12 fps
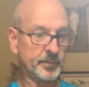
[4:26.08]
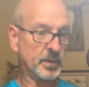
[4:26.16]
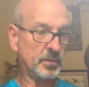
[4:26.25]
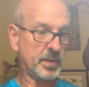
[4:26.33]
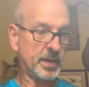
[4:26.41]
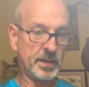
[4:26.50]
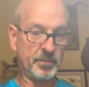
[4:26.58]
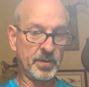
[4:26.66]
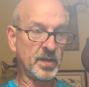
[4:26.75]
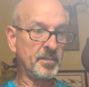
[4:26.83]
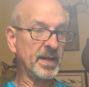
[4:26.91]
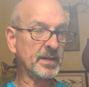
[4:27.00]
Okay, we're
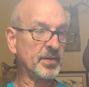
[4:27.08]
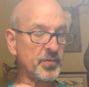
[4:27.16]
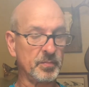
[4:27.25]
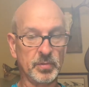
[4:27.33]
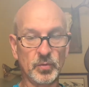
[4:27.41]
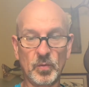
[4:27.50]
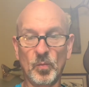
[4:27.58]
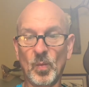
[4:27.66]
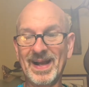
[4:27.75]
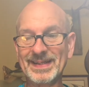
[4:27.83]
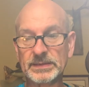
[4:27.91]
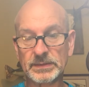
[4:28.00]
going to make this in blue and
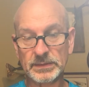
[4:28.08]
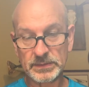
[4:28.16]
white.